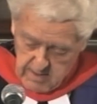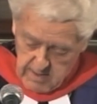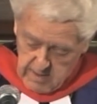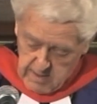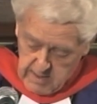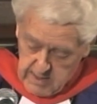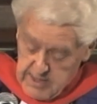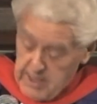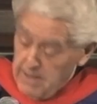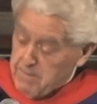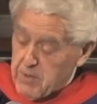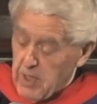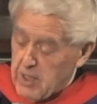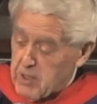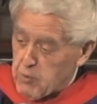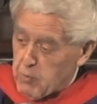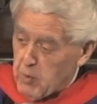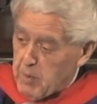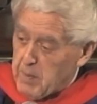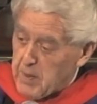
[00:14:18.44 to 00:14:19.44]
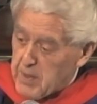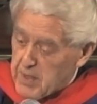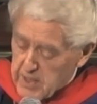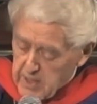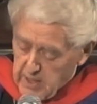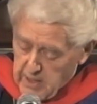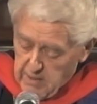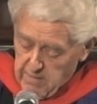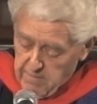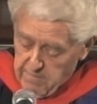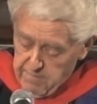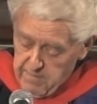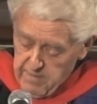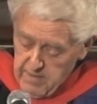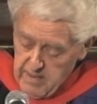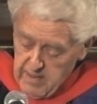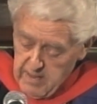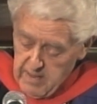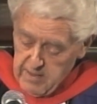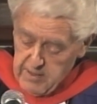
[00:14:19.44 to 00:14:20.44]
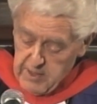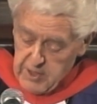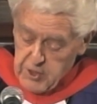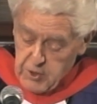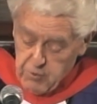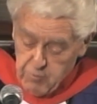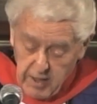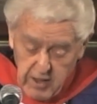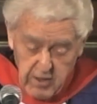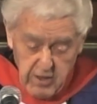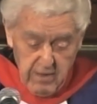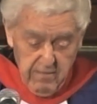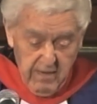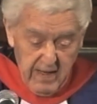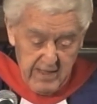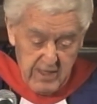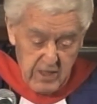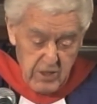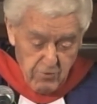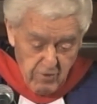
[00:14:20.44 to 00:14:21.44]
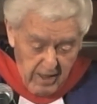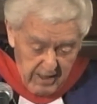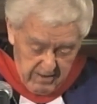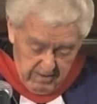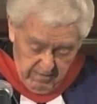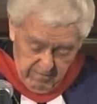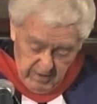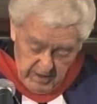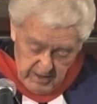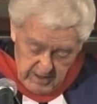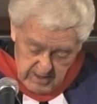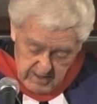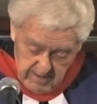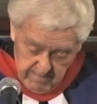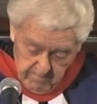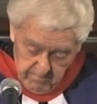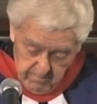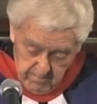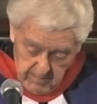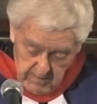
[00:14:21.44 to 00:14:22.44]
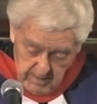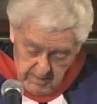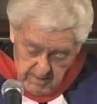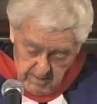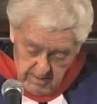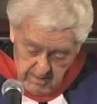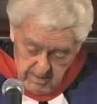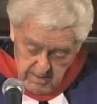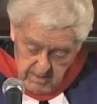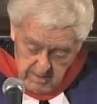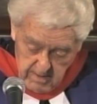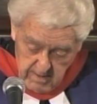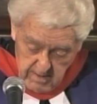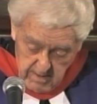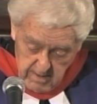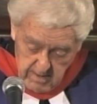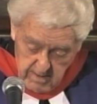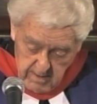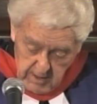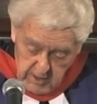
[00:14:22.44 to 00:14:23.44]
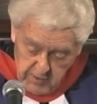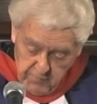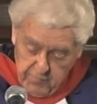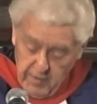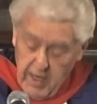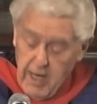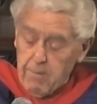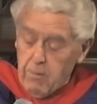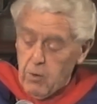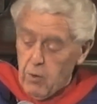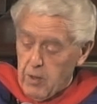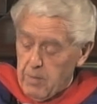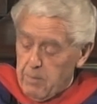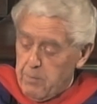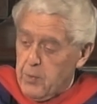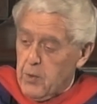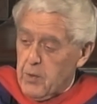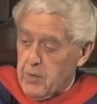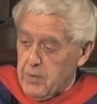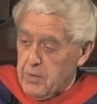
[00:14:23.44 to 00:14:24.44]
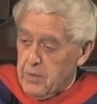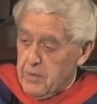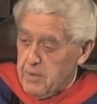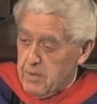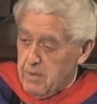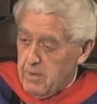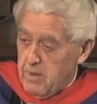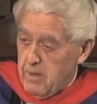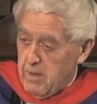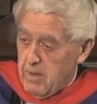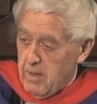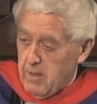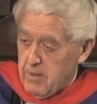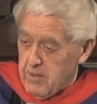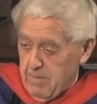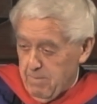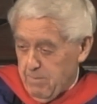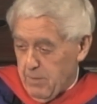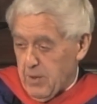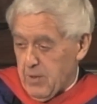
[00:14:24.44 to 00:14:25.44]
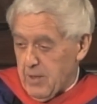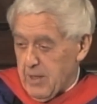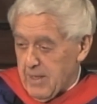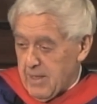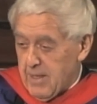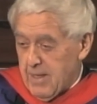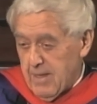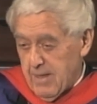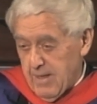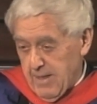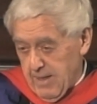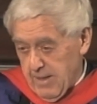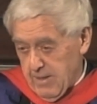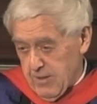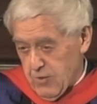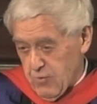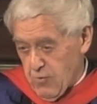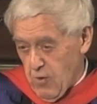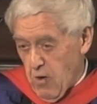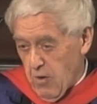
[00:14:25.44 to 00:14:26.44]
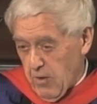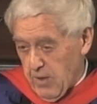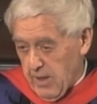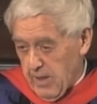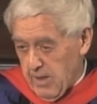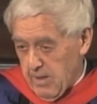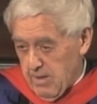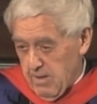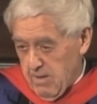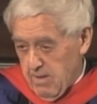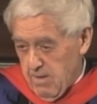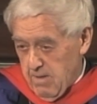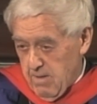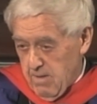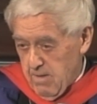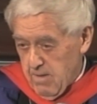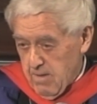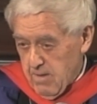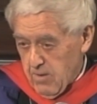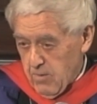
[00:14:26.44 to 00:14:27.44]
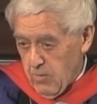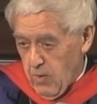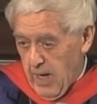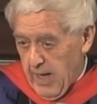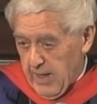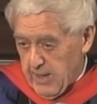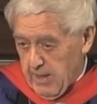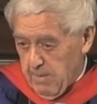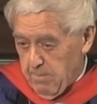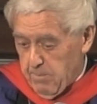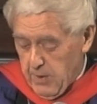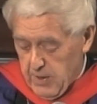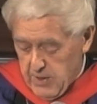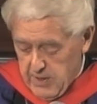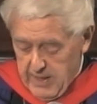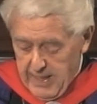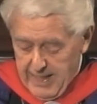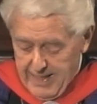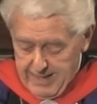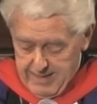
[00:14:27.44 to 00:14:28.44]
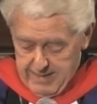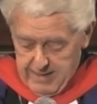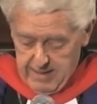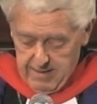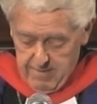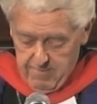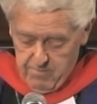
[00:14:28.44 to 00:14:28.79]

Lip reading: Sometimes we believe the strength of our destructiveness is far more important than building a stronger, quieter personality.